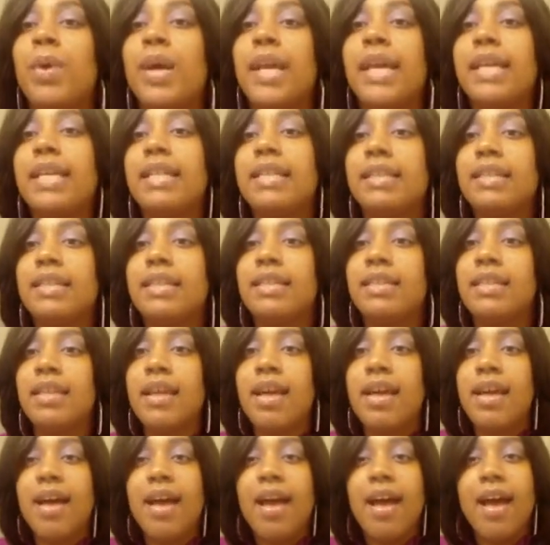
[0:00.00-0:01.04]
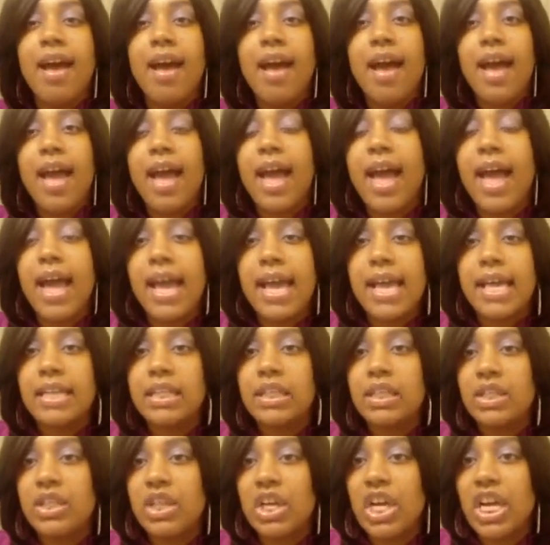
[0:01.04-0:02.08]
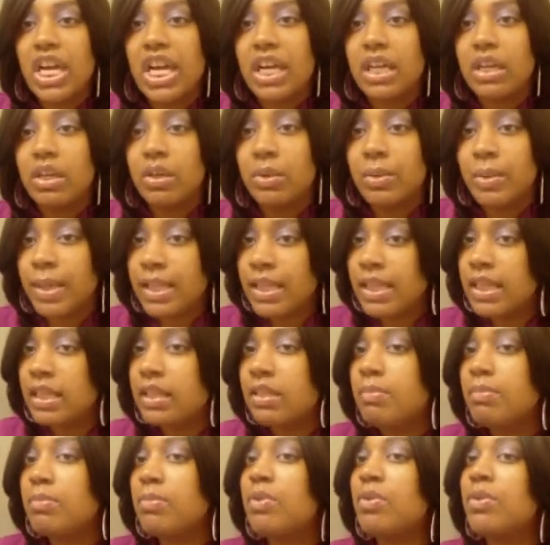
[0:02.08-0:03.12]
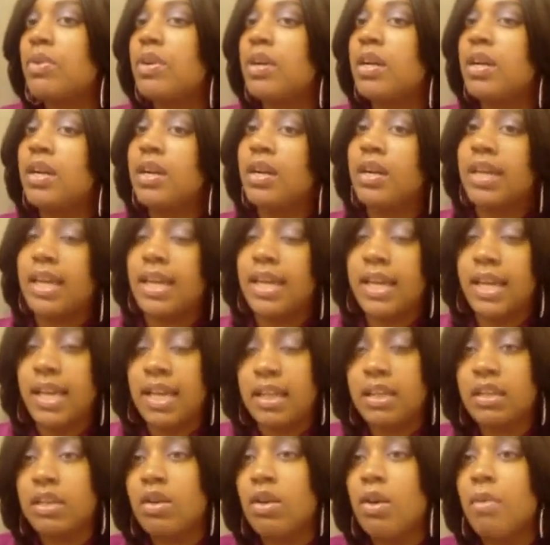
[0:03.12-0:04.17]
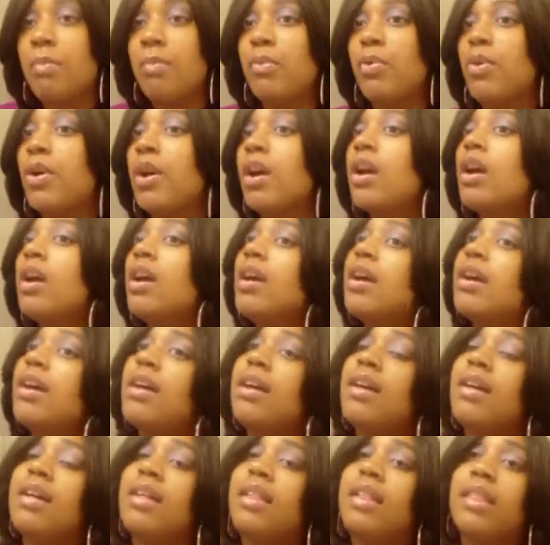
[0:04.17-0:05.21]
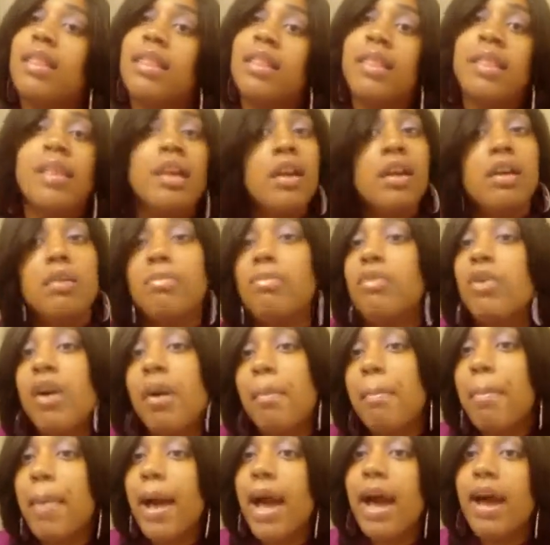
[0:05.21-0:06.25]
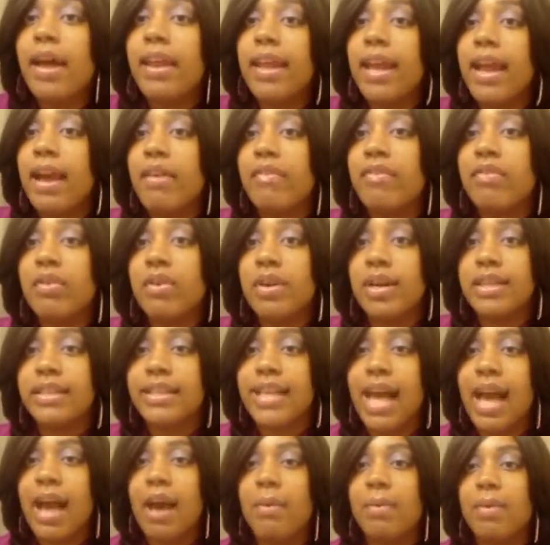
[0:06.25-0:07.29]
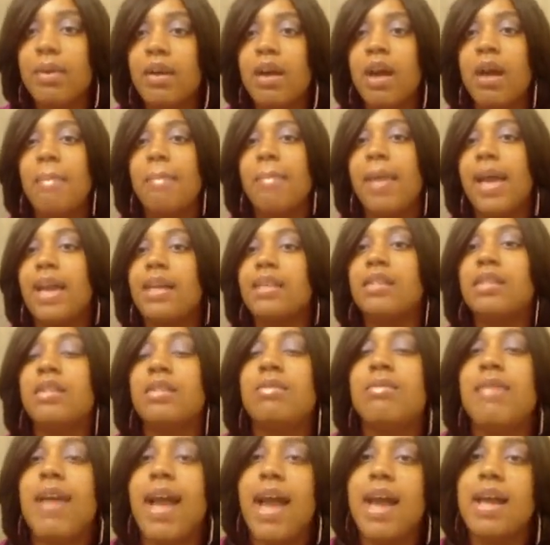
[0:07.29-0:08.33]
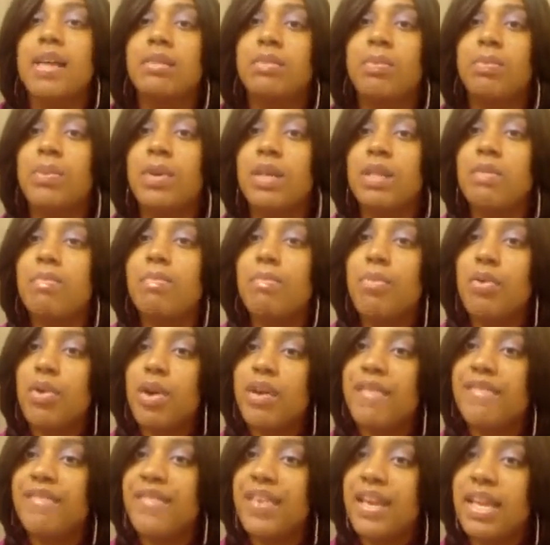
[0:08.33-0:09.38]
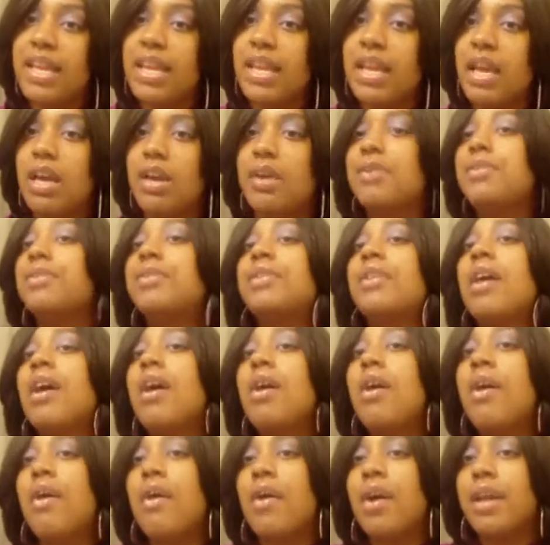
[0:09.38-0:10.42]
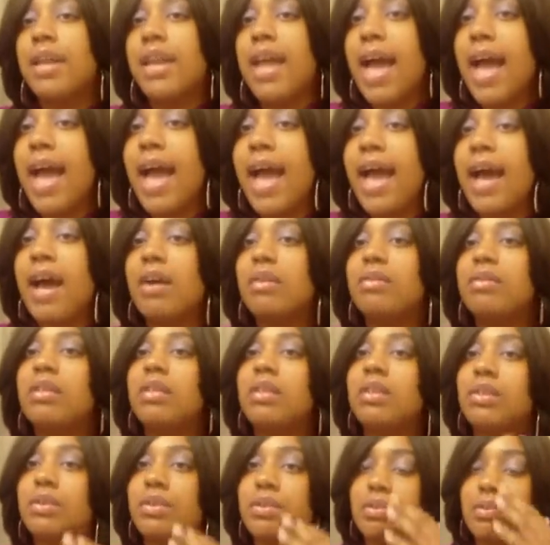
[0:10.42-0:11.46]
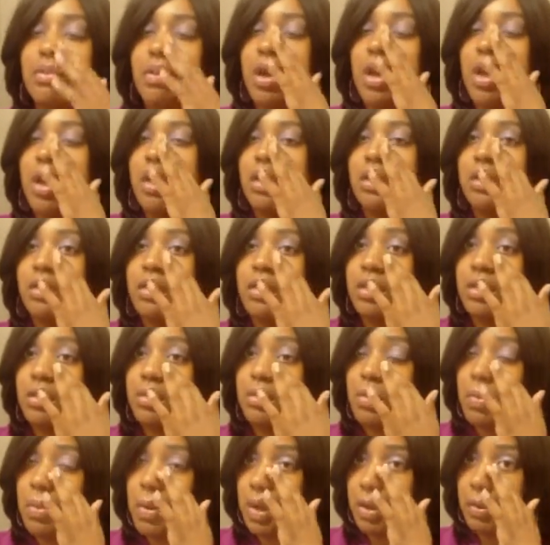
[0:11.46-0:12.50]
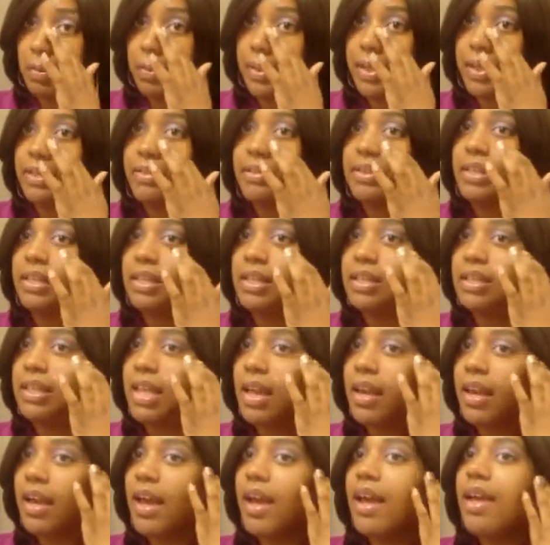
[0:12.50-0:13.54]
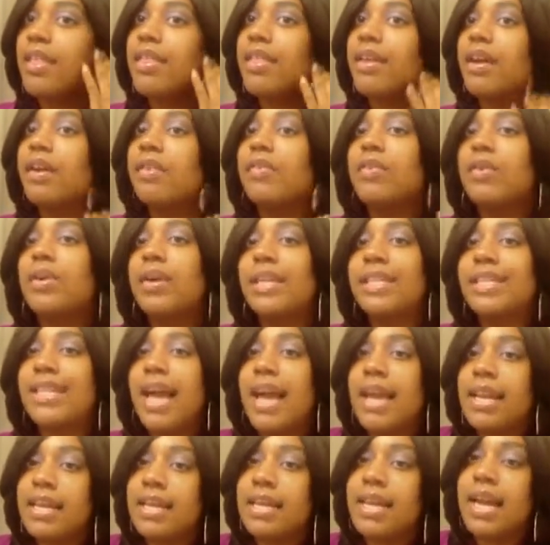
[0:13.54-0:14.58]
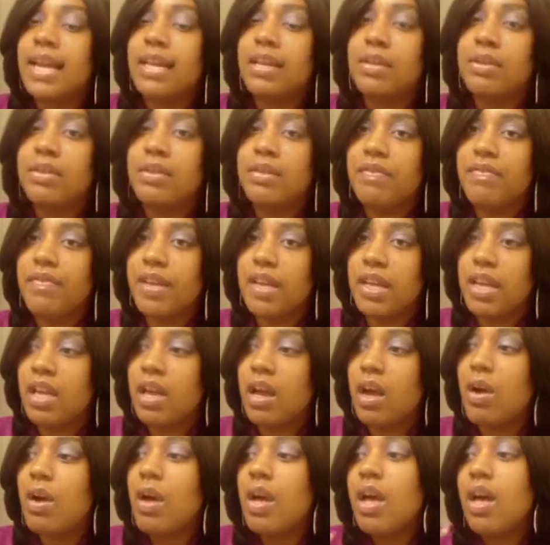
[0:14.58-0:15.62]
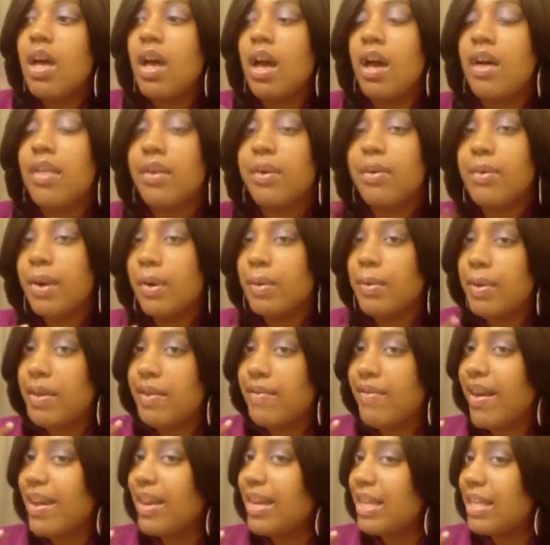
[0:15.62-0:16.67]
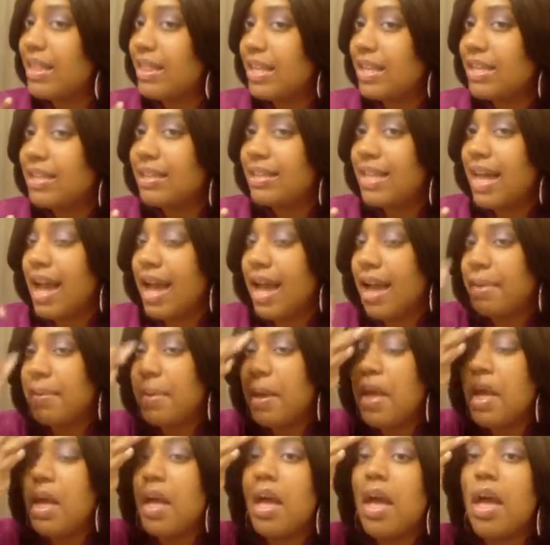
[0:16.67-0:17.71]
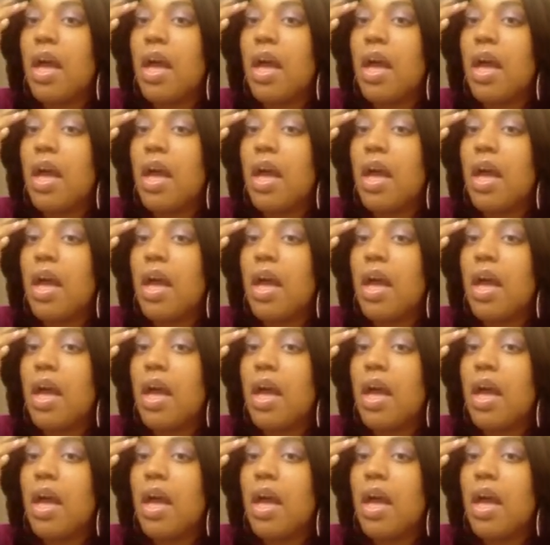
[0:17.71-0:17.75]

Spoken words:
Once I start doing this more, getting into it more, learn more about it, of course I will come back to you guys with more videos on how to do quick weaves and this, that, and the other. Of course, I did not do the video of the quick weave I did this time.